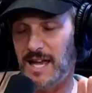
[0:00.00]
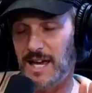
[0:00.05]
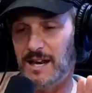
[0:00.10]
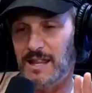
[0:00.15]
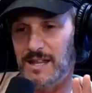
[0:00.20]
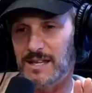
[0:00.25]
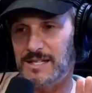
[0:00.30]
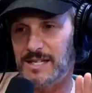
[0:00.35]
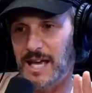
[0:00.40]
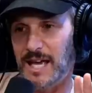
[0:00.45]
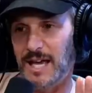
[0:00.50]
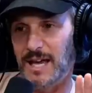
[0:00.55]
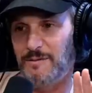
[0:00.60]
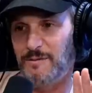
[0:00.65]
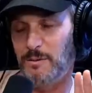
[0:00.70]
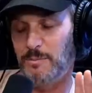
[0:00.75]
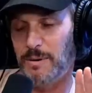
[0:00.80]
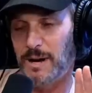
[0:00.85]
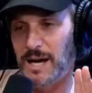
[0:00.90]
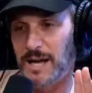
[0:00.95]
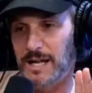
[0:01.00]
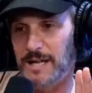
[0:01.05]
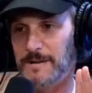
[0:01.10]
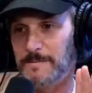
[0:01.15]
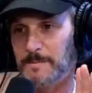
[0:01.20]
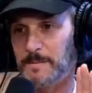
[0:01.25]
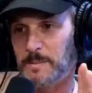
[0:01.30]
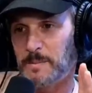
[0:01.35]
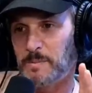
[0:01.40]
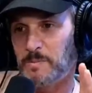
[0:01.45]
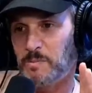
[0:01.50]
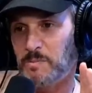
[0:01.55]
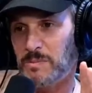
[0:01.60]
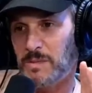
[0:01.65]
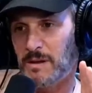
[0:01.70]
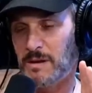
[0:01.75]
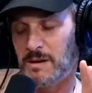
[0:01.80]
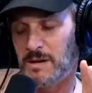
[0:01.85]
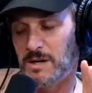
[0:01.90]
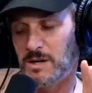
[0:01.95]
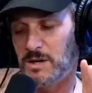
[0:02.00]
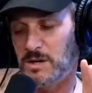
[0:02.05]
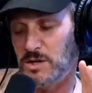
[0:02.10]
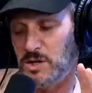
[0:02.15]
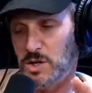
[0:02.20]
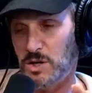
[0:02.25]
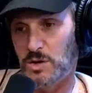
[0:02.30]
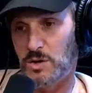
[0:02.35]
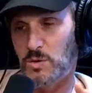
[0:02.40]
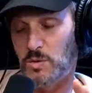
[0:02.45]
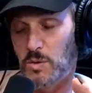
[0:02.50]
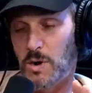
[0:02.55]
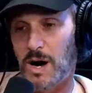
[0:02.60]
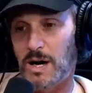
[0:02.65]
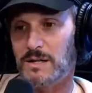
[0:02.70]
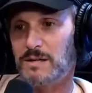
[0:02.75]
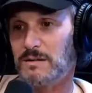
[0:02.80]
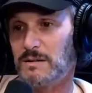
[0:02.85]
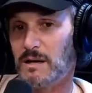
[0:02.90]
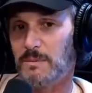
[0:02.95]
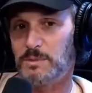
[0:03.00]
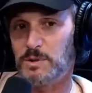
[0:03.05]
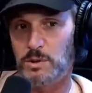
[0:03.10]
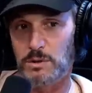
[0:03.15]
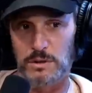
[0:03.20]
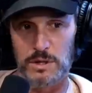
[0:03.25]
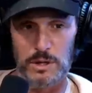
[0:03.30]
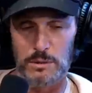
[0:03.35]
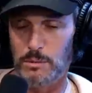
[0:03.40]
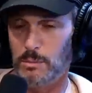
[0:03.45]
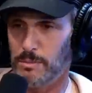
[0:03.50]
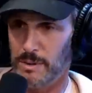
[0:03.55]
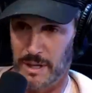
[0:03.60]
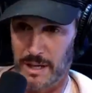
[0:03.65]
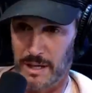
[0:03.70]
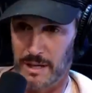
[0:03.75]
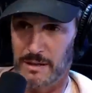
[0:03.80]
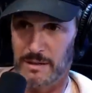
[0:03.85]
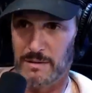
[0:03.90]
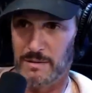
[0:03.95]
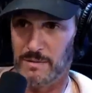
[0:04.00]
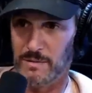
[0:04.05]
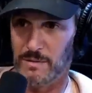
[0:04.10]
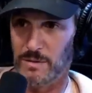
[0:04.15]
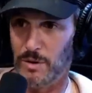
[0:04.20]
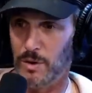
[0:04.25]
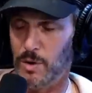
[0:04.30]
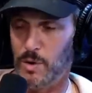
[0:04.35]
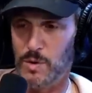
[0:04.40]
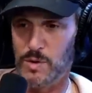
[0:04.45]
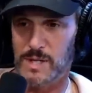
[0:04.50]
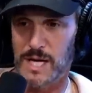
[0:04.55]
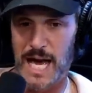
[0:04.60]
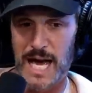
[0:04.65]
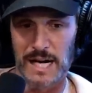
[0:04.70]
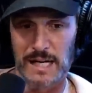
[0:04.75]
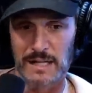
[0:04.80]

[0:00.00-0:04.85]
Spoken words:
end of the day, everybody, you're walking up to a human being who's had a